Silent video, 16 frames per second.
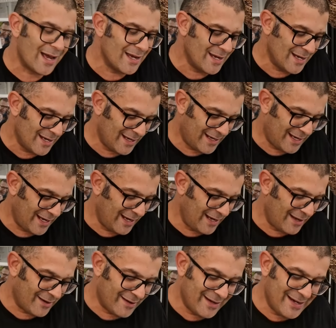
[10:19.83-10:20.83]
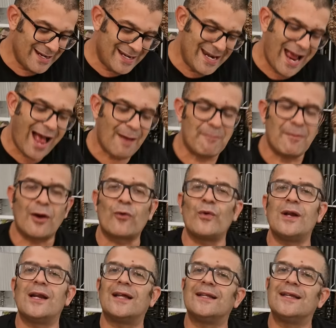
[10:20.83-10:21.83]
that is reminiscent of
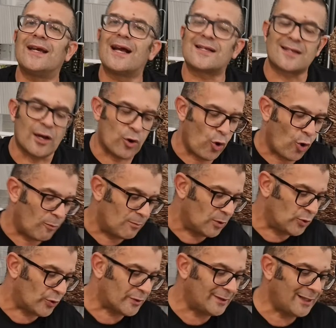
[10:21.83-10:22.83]
Commodore's own.